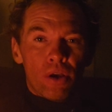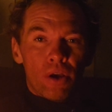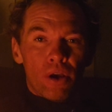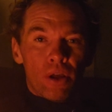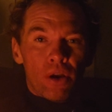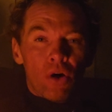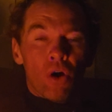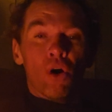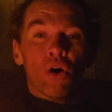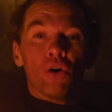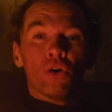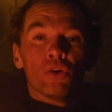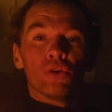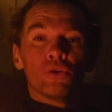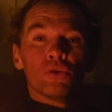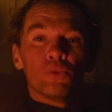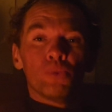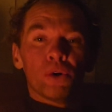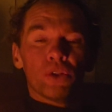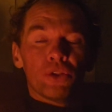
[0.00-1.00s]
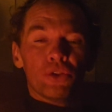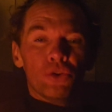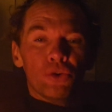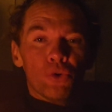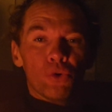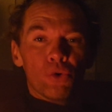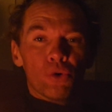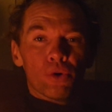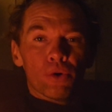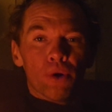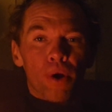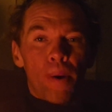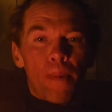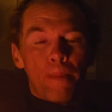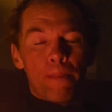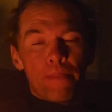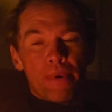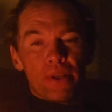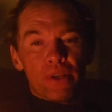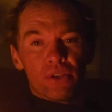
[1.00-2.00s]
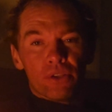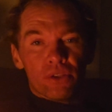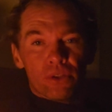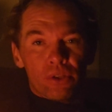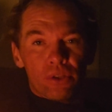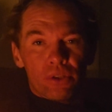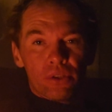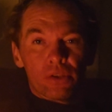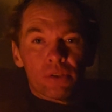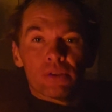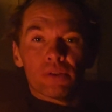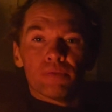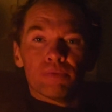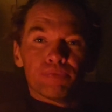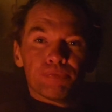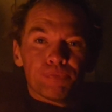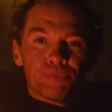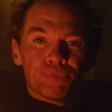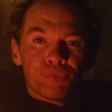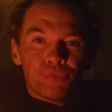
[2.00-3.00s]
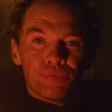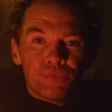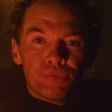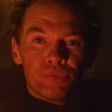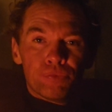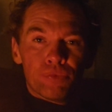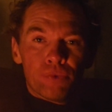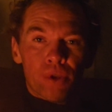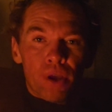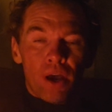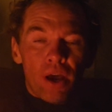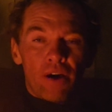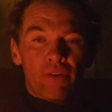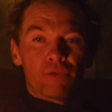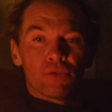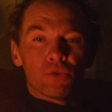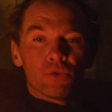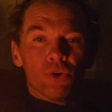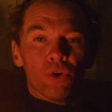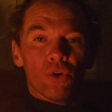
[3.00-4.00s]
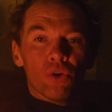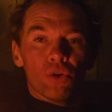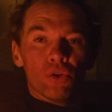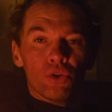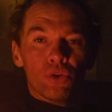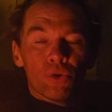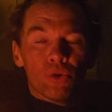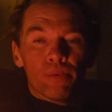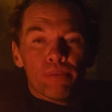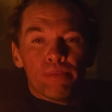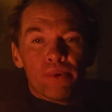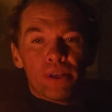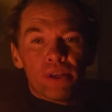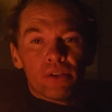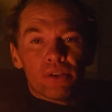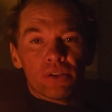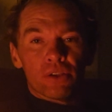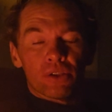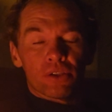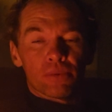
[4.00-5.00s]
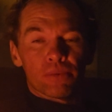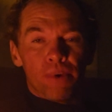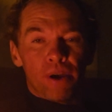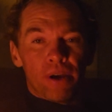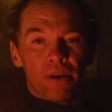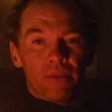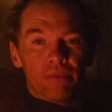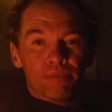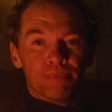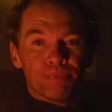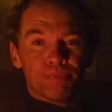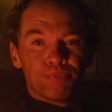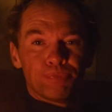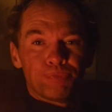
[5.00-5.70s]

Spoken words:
and on with your business. After all, you're a businessman.